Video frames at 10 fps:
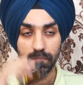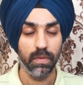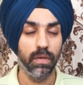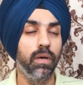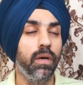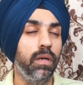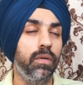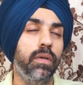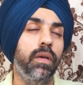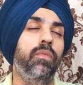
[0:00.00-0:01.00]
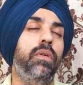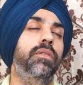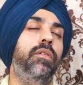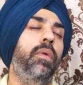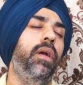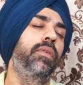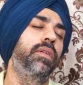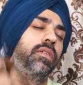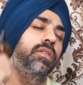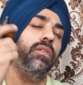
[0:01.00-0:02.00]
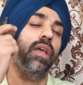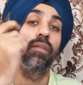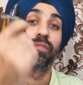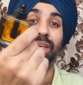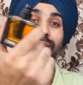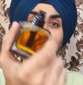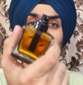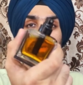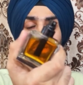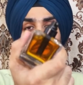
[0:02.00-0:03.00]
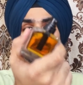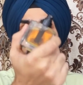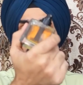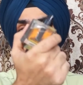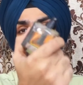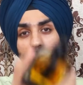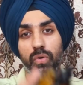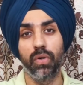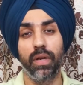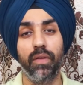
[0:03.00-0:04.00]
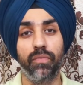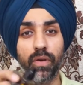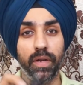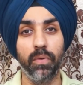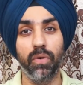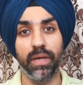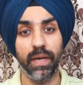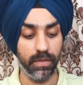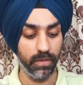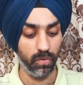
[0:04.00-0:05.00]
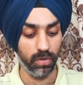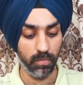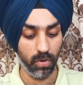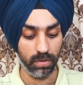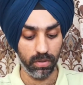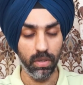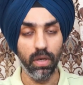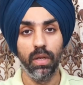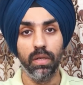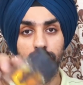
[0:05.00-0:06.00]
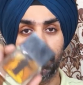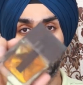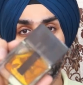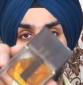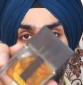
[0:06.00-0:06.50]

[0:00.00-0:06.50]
oh, I don't care what is combined with. This is heavenly good. This is so good. If you are able to get the older bottle, please get